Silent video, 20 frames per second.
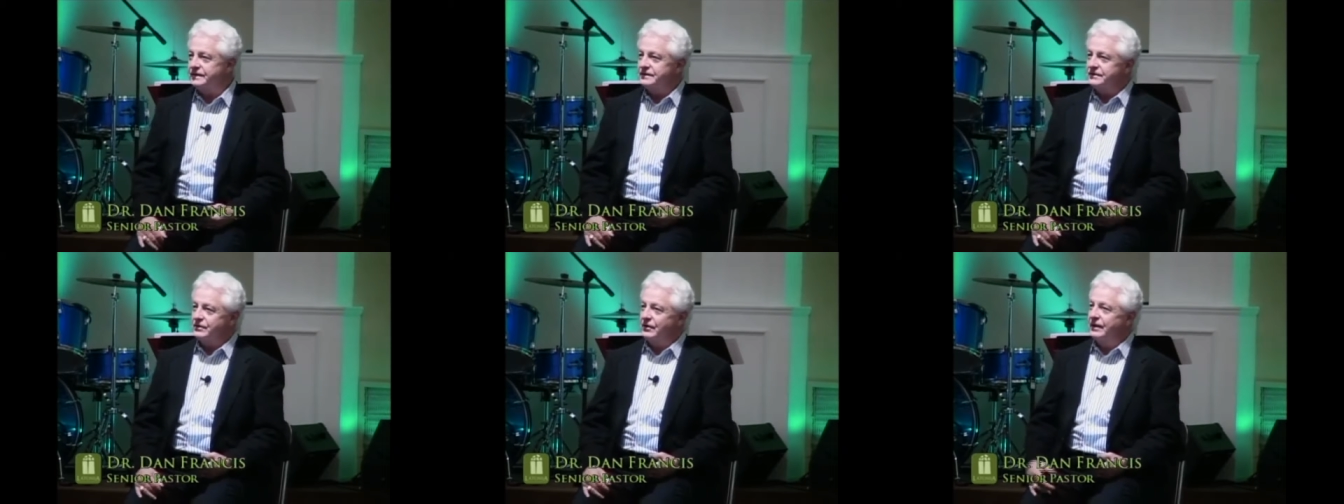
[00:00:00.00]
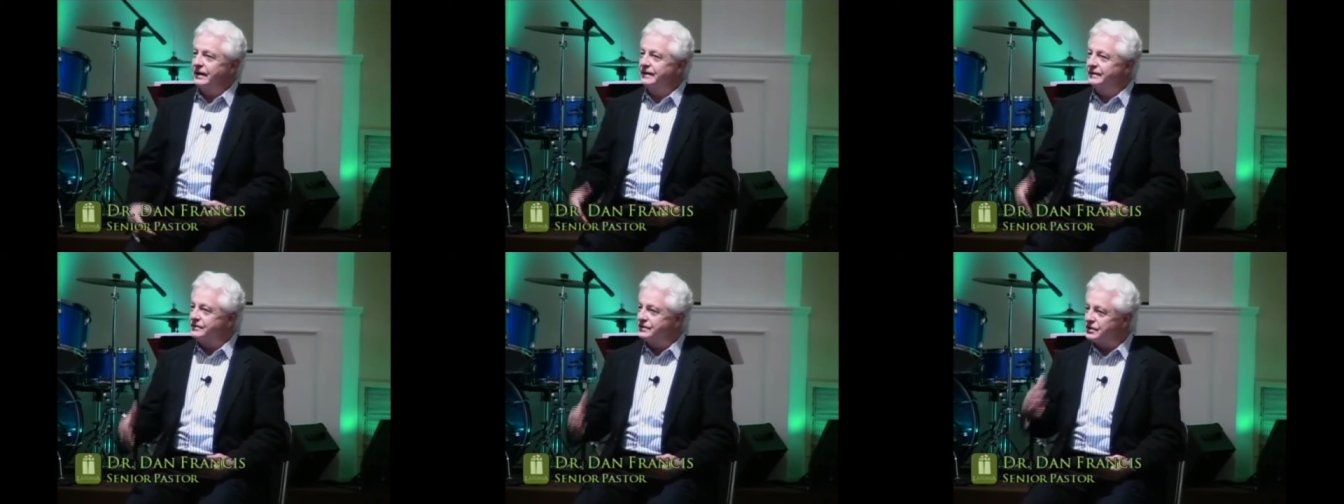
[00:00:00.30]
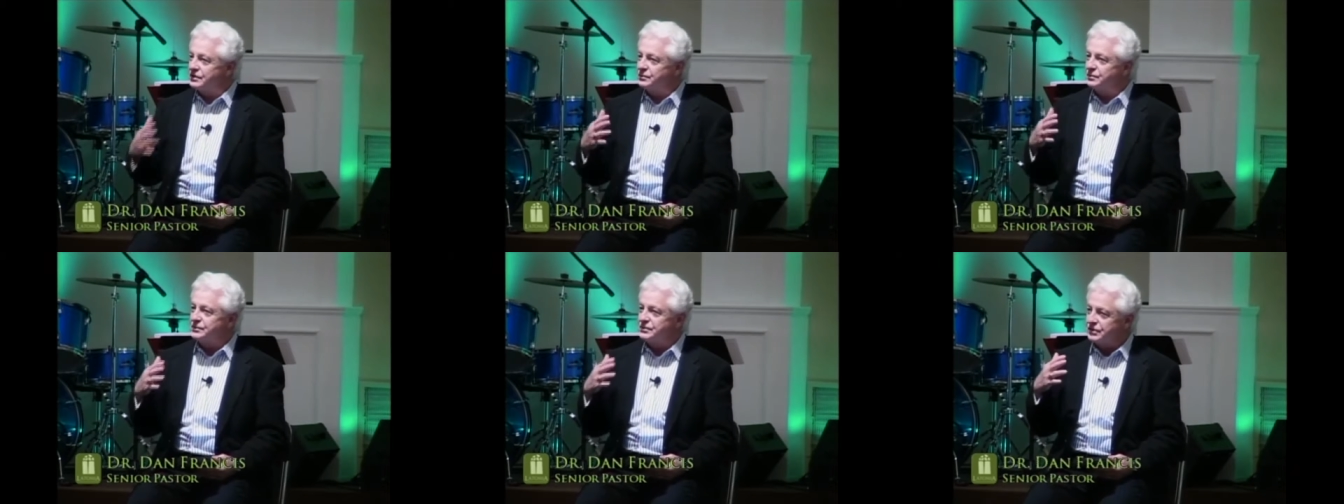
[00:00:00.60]
and so he
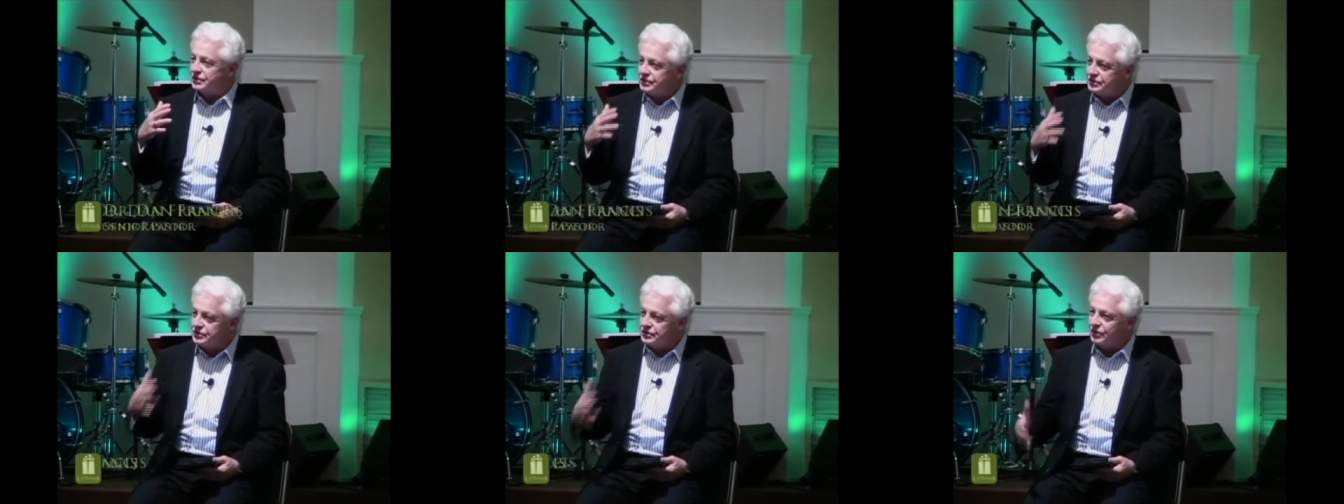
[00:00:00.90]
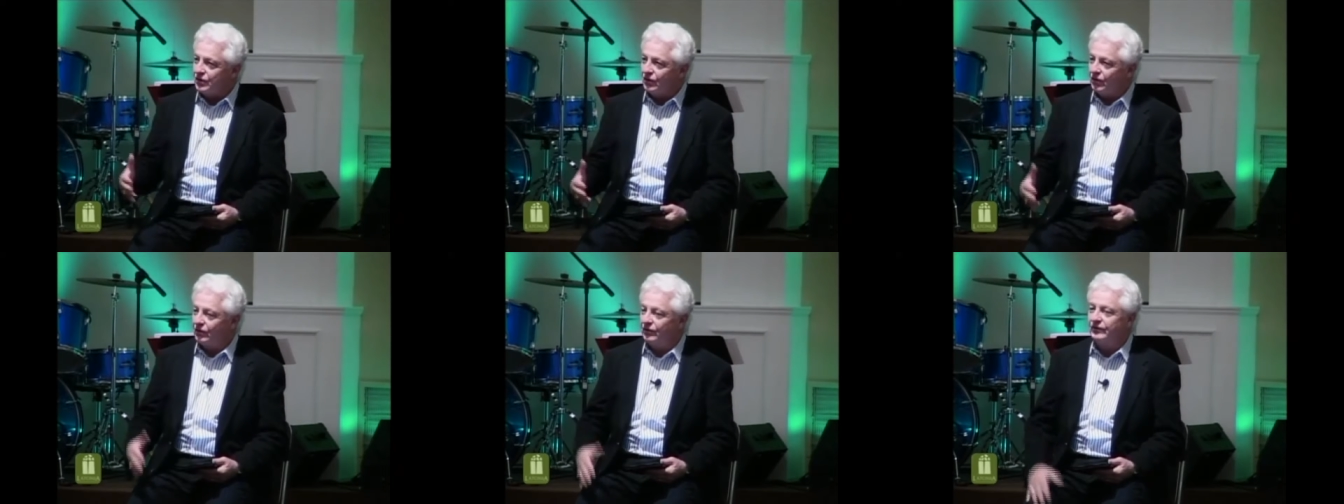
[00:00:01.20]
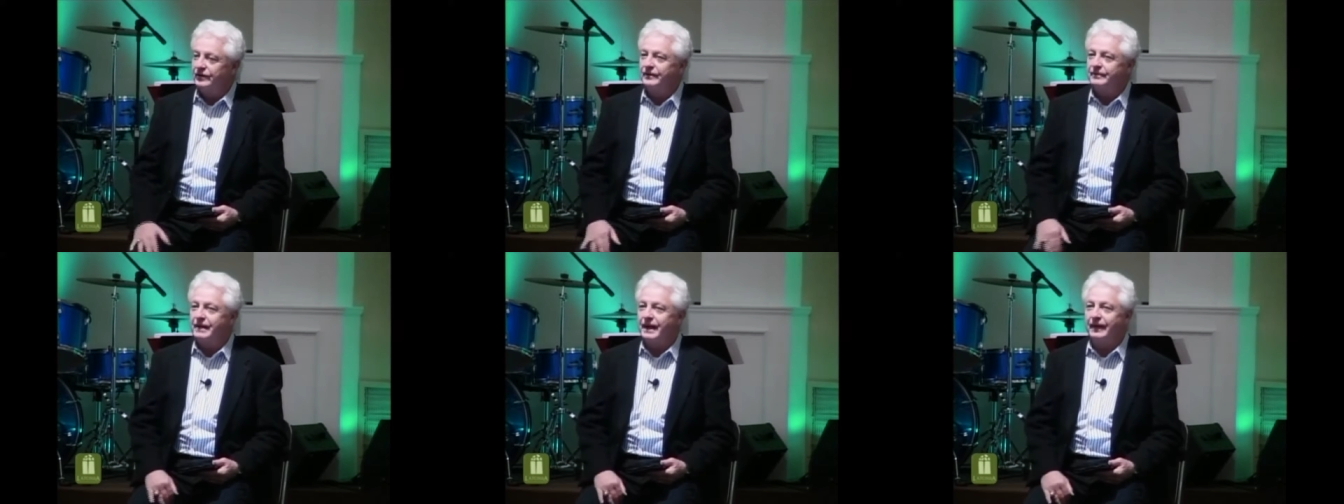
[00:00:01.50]
just was
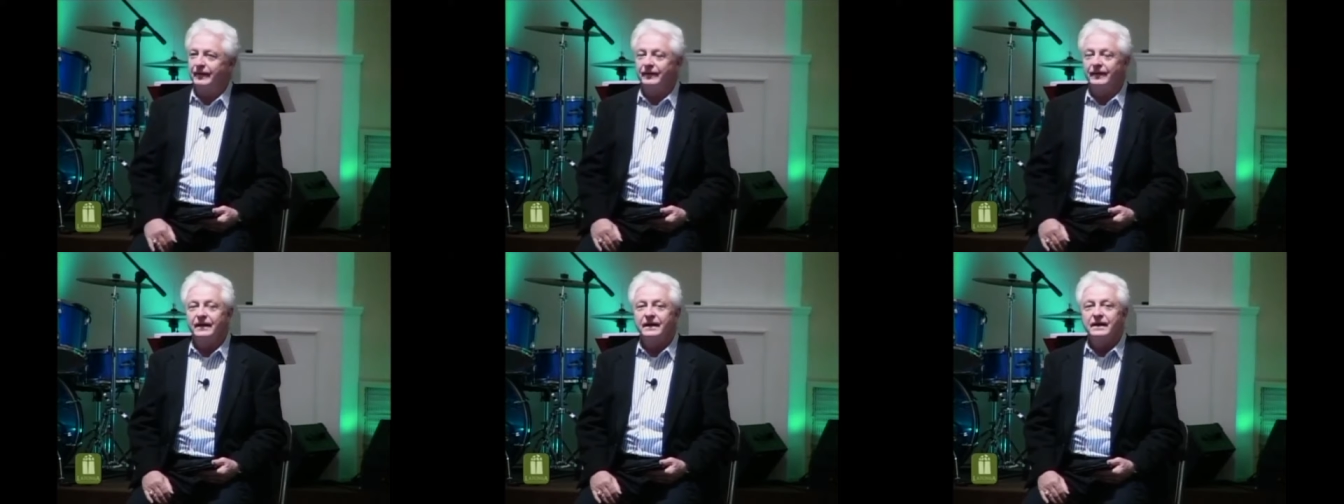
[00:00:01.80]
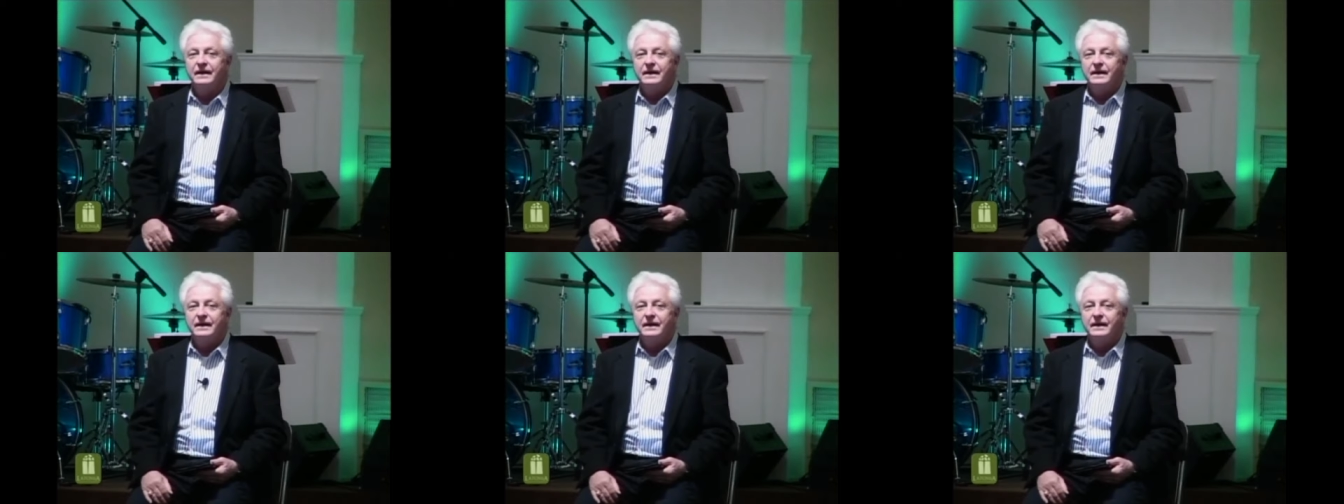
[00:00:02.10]
concerned about